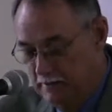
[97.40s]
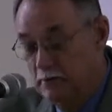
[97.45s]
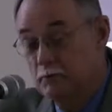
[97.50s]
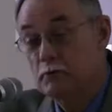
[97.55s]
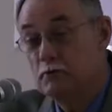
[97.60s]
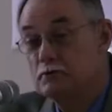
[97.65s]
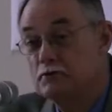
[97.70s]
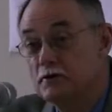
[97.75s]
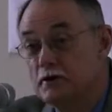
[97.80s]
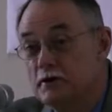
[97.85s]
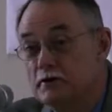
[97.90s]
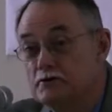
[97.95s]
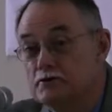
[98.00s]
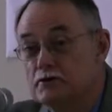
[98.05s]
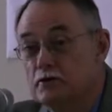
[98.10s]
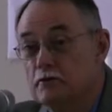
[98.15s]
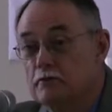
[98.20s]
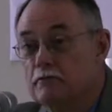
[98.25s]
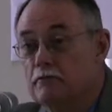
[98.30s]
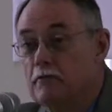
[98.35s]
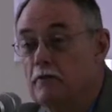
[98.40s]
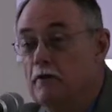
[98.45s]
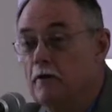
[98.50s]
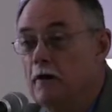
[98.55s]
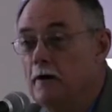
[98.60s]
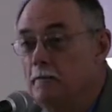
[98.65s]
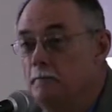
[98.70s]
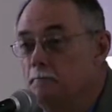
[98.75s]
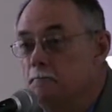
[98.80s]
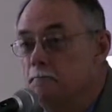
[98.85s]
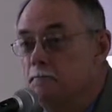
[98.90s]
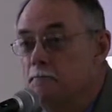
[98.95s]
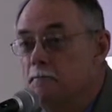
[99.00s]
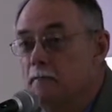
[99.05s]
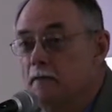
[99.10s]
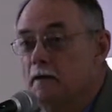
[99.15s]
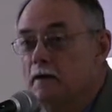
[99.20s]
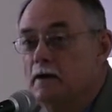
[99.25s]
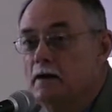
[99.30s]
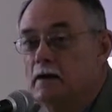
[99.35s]
Richard is so far.
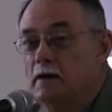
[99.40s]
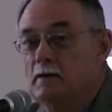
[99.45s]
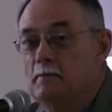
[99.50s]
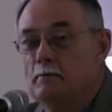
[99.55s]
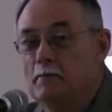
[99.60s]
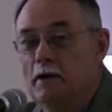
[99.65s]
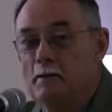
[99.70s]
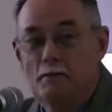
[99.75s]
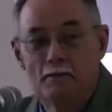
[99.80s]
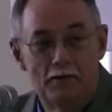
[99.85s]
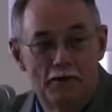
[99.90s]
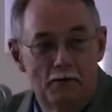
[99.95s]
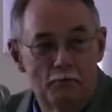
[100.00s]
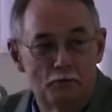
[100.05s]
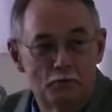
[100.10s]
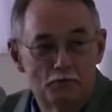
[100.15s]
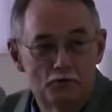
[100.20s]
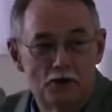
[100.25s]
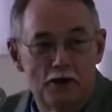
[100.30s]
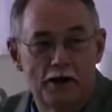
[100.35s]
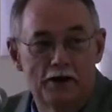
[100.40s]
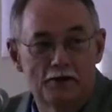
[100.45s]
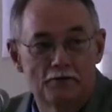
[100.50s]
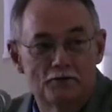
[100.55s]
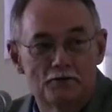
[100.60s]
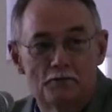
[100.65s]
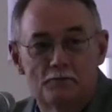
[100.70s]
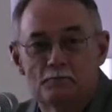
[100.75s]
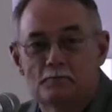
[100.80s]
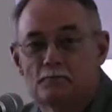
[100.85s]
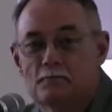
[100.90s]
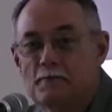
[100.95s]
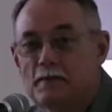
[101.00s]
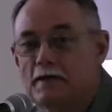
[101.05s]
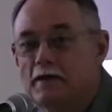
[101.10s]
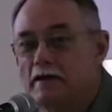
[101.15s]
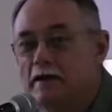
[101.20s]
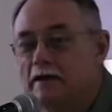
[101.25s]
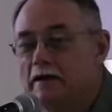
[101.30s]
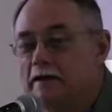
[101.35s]
Maybe that will change.
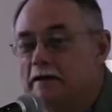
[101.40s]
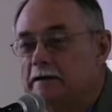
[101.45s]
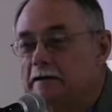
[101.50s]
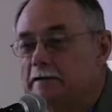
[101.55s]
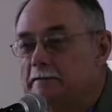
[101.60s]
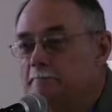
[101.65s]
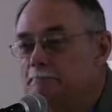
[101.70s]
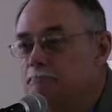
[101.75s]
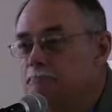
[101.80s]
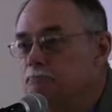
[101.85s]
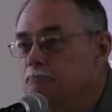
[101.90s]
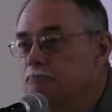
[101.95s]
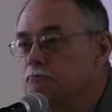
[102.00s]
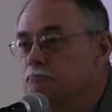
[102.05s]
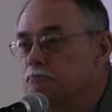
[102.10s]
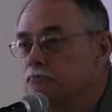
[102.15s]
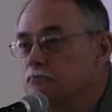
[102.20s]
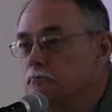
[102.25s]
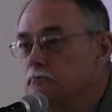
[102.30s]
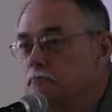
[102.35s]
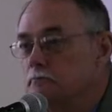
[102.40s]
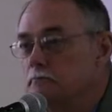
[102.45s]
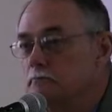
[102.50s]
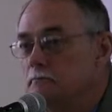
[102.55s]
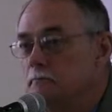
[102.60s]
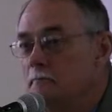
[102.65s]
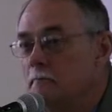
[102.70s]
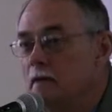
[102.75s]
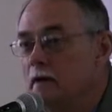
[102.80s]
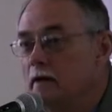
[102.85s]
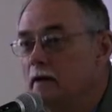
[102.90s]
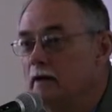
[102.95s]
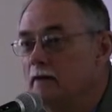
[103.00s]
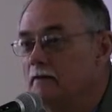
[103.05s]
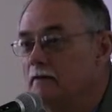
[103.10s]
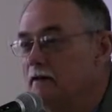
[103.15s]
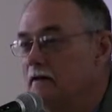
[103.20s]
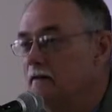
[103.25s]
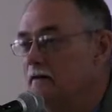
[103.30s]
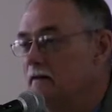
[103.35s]

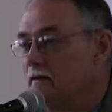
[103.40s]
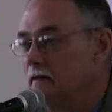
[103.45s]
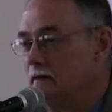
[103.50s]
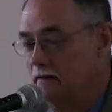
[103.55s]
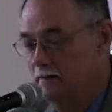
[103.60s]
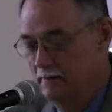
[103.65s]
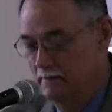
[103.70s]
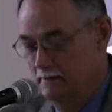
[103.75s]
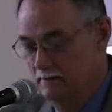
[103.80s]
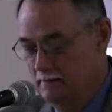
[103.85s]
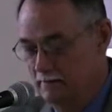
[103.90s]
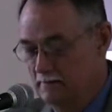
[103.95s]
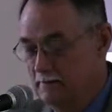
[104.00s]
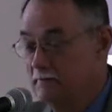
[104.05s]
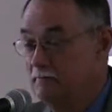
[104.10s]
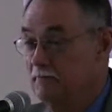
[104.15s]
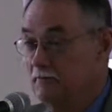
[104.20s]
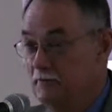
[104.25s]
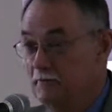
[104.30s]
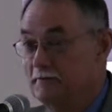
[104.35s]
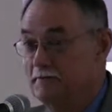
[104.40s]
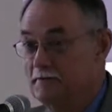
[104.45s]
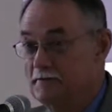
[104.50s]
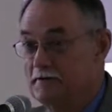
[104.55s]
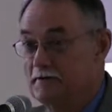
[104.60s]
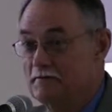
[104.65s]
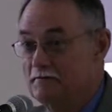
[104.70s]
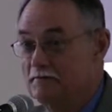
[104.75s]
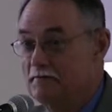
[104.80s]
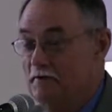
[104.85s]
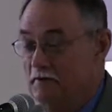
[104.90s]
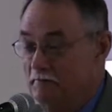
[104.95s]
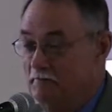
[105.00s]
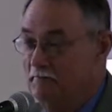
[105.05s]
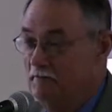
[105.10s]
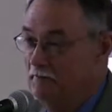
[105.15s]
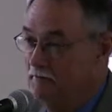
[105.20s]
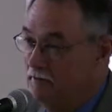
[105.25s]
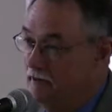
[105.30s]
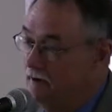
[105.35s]
And then they've
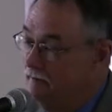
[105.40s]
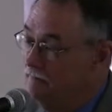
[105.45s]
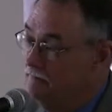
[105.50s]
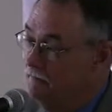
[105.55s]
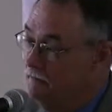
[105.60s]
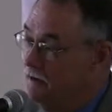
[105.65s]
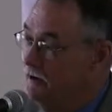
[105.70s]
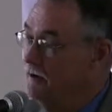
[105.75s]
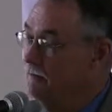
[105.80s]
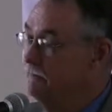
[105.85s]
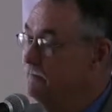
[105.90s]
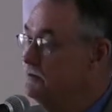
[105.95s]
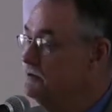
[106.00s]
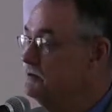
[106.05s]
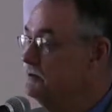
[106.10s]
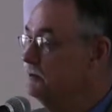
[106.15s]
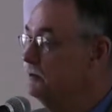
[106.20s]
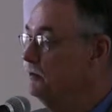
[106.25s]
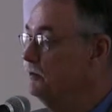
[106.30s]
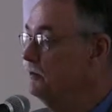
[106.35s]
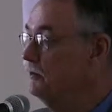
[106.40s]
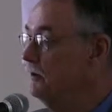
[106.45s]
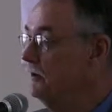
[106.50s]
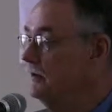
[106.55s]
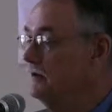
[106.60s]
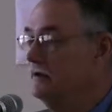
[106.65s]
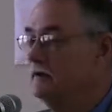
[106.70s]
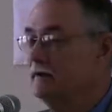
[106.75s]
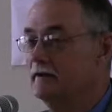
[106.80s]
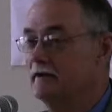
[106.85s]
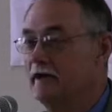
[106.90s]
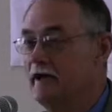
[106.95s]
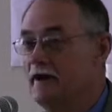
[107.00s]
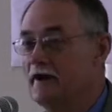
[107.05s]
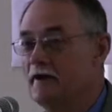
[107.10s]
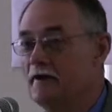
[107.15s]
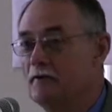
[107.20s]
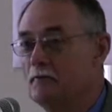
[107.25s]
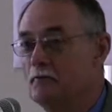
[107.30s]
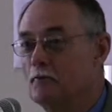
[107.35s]
got a fairly visible
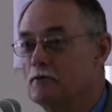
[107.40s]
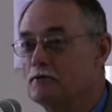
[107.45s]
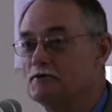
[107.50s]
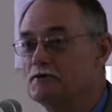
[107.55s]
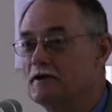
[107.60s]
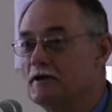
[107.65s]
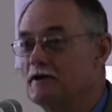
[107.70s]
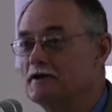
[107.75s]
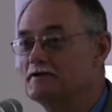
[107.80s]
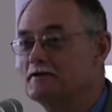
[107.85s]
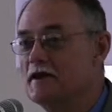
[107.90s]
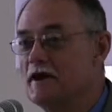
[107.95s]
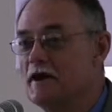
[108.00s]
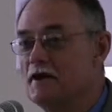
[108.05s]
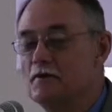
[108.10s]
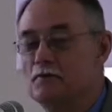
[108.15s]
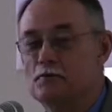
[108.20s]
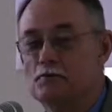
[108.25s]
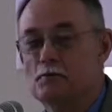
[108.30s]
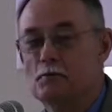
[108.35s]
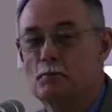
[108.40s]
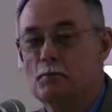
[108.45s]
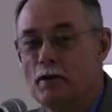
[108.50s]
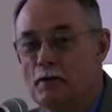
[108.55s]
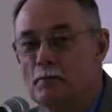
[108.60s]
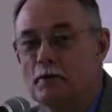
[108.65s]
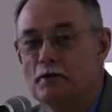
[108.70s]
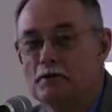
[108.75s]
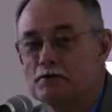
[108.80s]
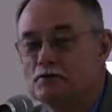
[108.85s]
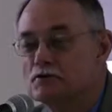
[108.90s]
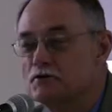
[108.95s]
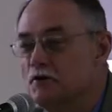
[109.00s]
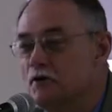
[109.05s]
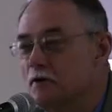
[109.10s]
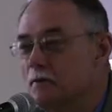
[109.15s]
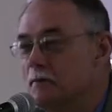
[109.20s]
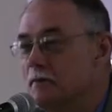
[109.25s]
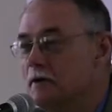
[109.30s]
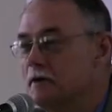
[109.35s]
candidate once they decide who the Republican's
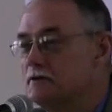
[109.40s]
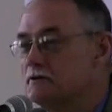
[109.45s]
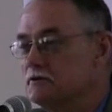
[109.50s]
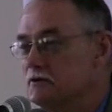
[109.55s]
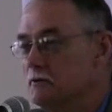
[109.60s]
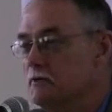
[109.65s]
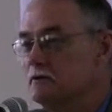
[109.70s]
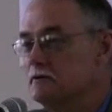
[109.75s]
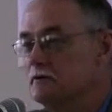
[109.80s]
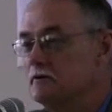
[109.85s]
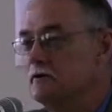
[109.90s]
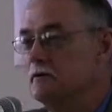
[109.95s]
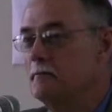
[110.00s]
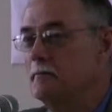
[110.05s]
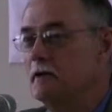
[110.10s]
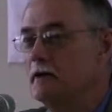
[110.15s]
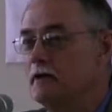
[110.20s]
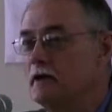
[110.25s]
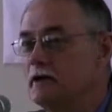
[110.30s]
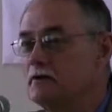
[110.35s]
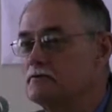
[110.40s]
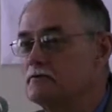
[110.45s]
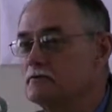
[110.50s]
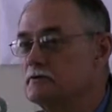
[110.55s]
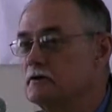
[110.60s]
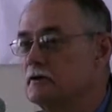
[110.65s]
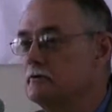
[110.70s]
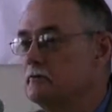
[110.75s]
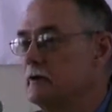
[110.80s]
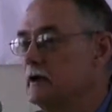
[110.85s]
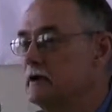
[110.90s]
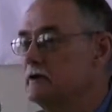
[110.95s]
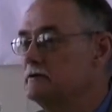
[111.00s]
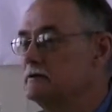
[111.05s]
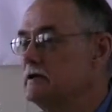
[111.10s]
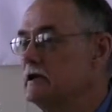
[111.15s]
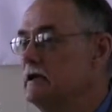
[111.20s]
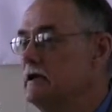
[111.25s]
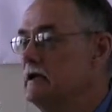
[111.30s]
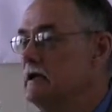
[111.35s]
going to be. So it's going to be an interesting
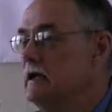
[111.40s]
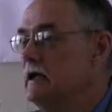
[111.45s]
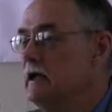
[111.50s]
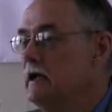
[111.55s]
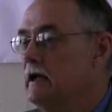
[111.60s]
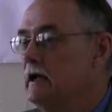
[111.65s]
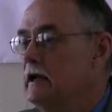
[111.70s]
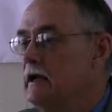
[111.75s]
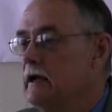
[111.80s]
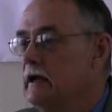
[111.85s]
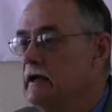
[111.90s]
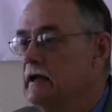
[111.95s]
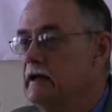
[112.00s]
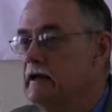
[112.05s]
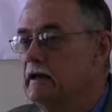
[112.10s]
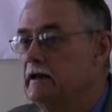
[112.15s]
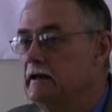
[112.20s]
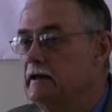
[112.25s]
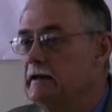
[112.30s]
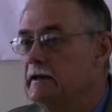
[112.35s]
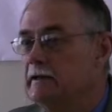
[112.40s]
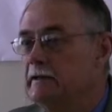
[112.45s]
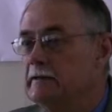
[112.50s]
race, and